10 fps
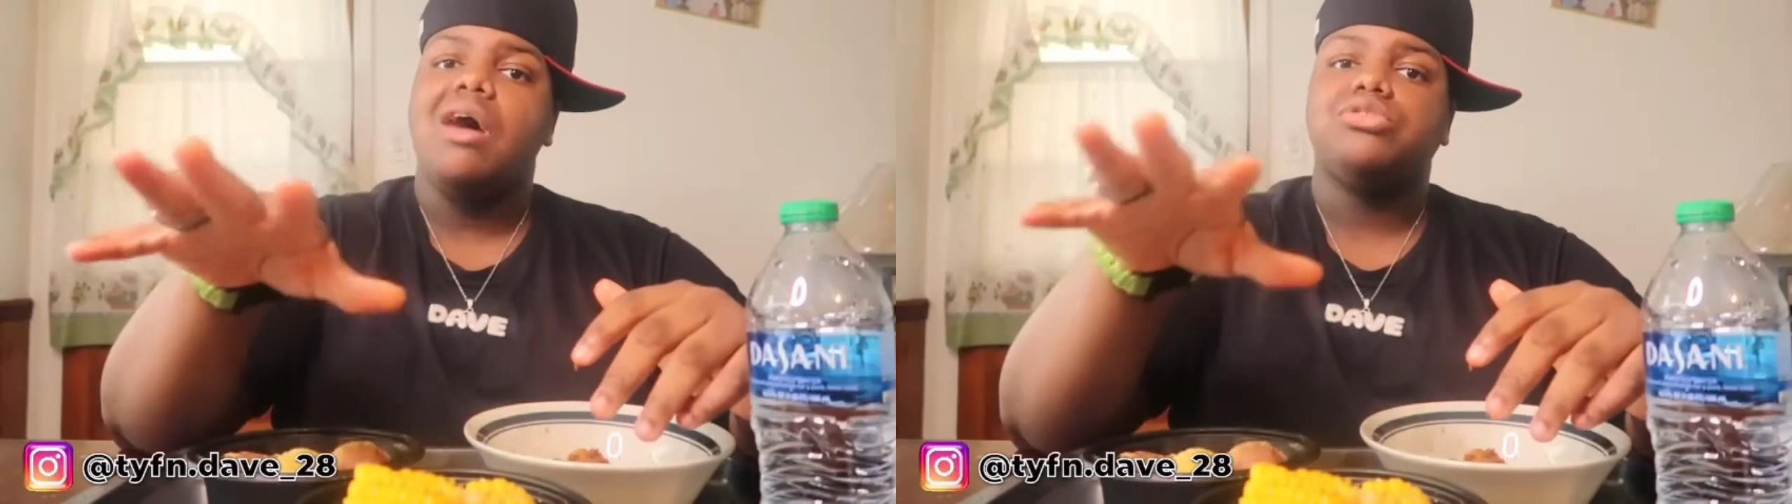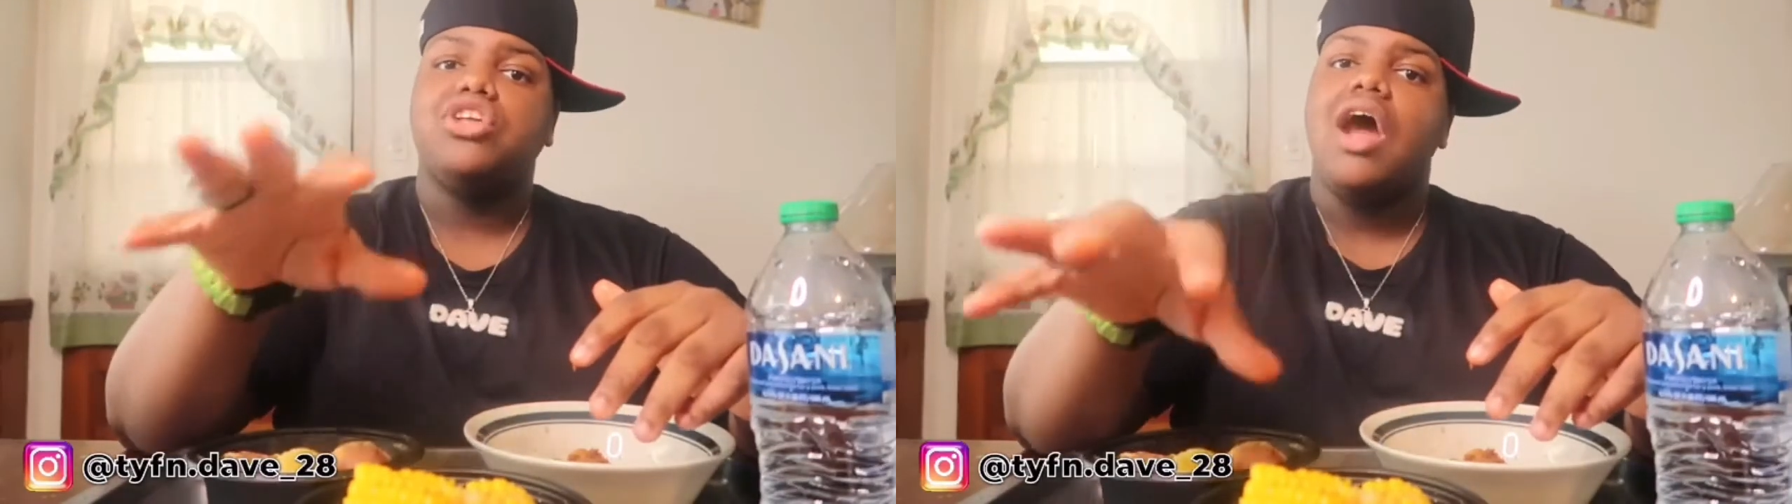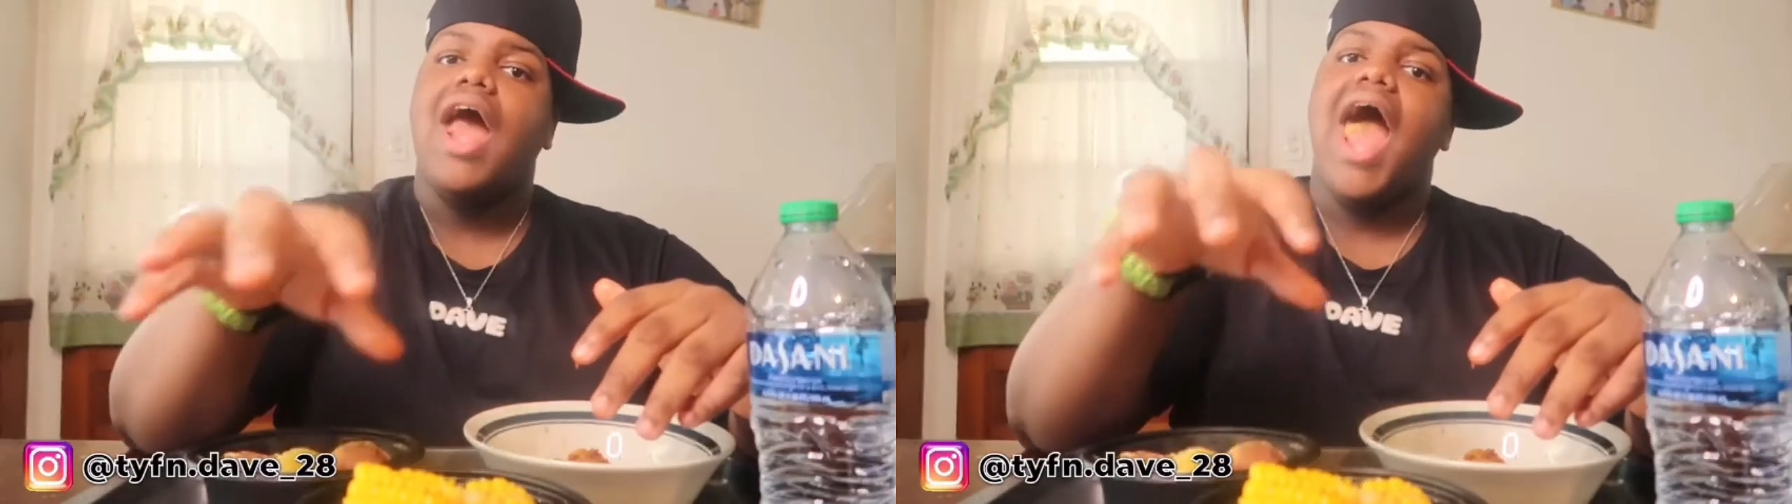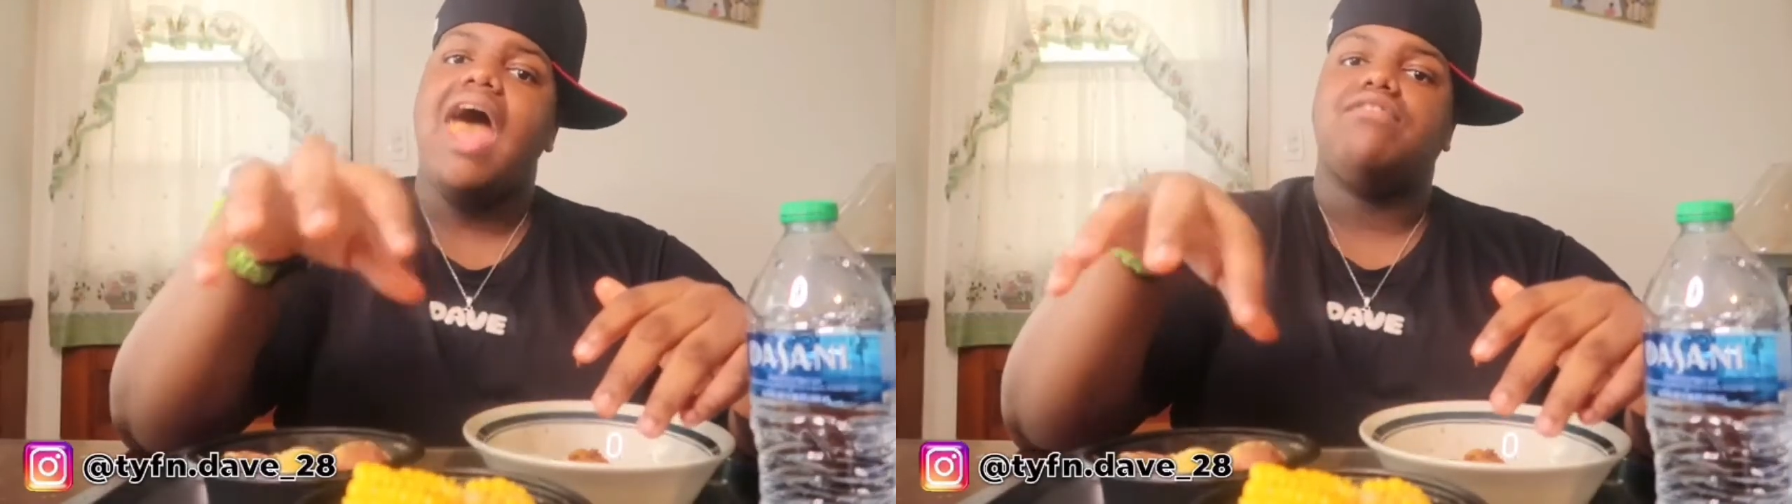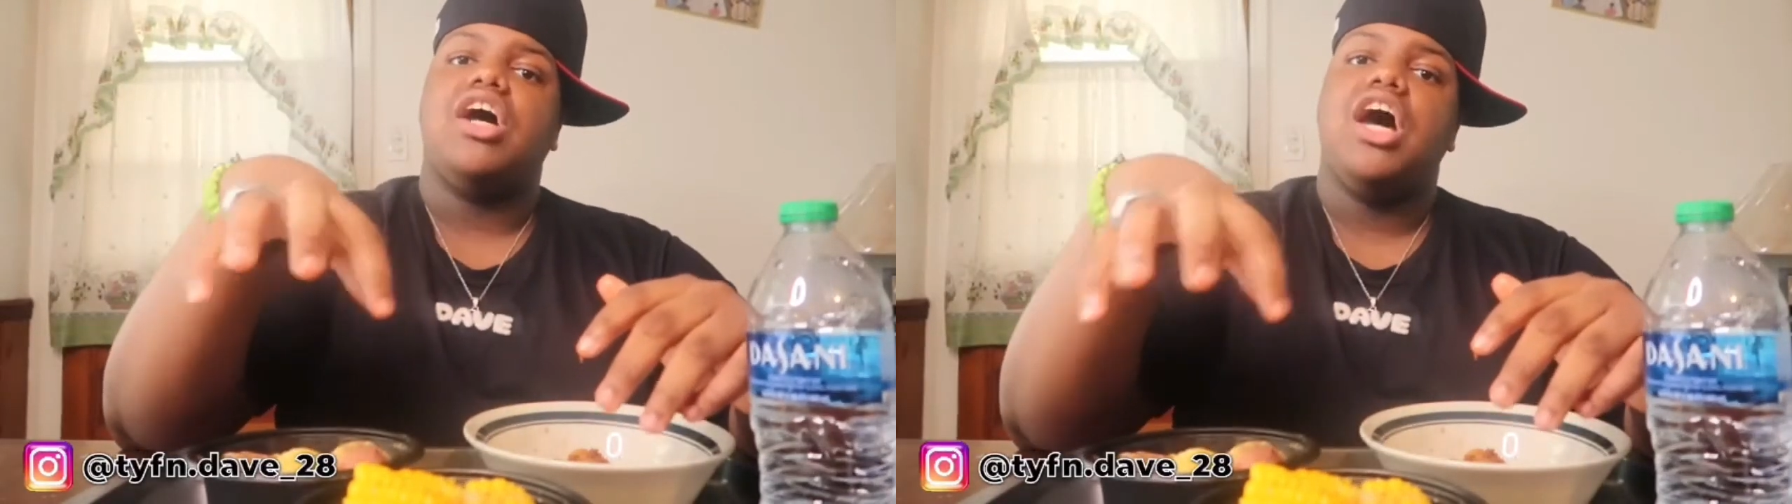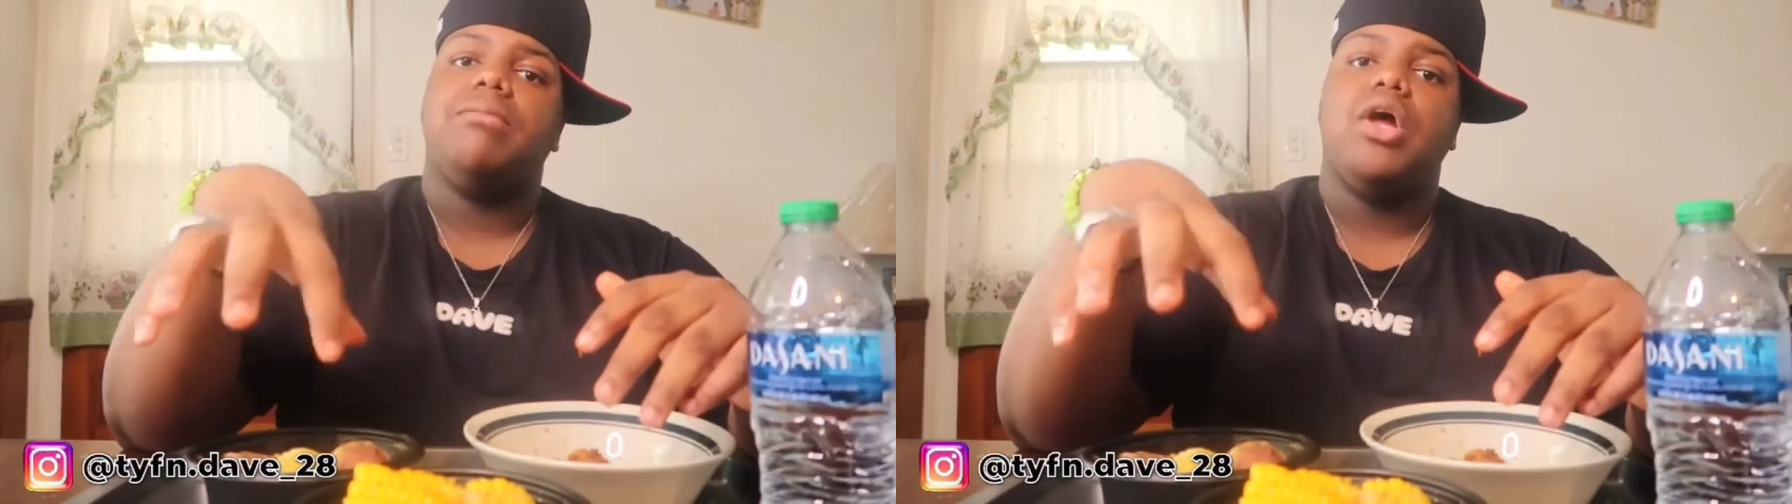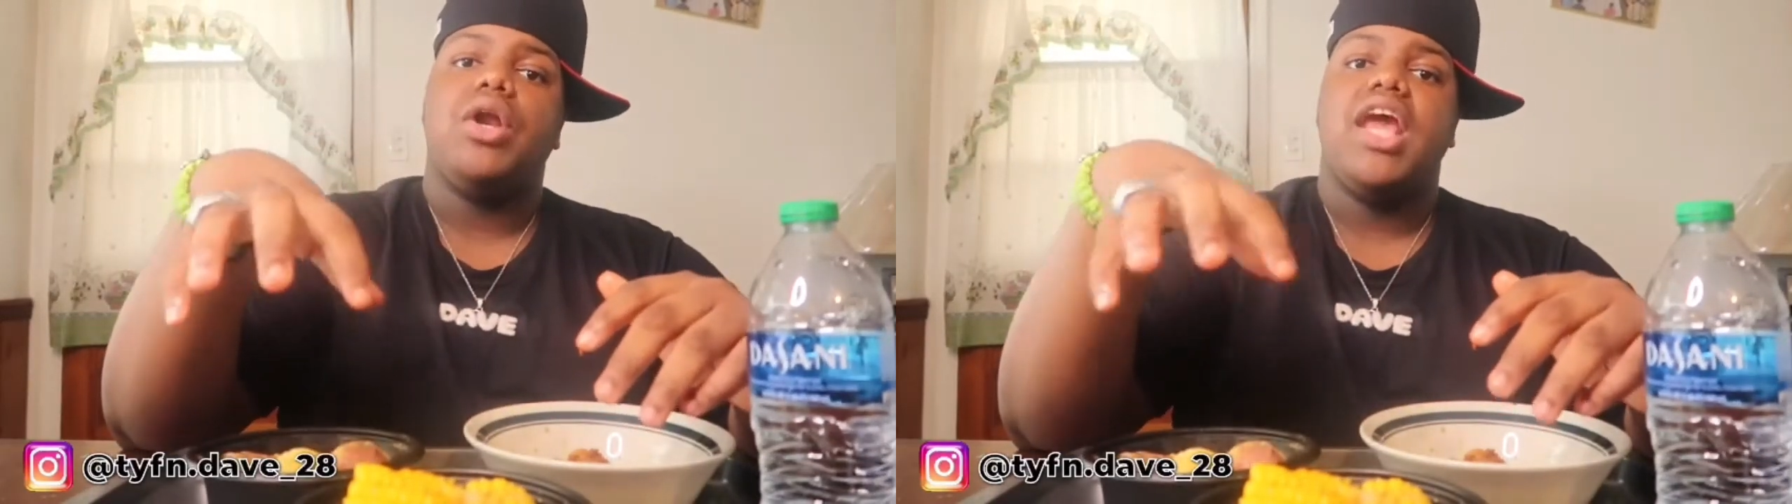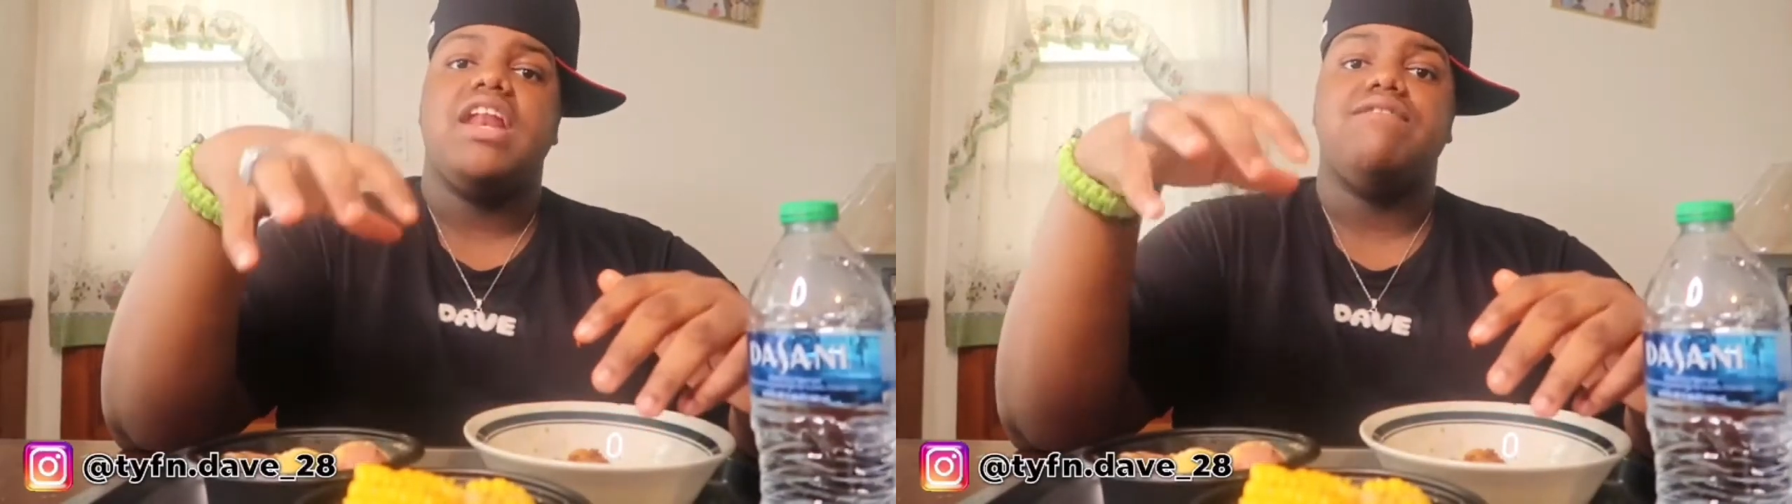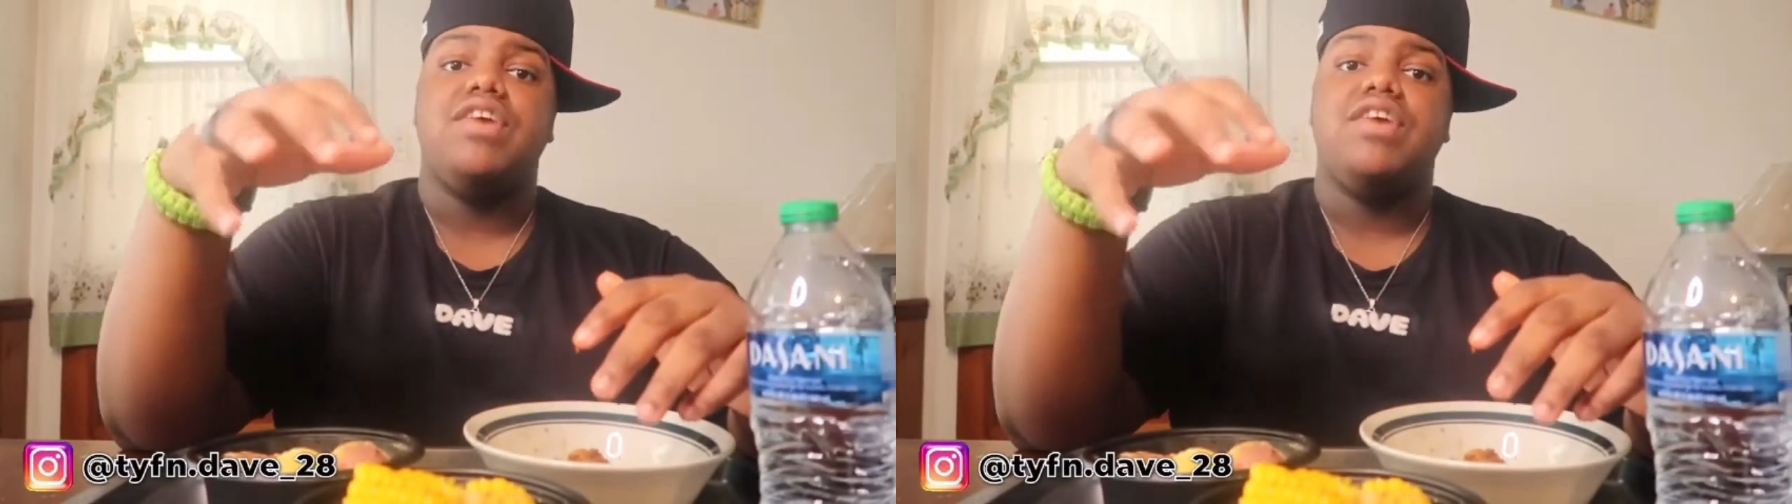I haven't uploaded any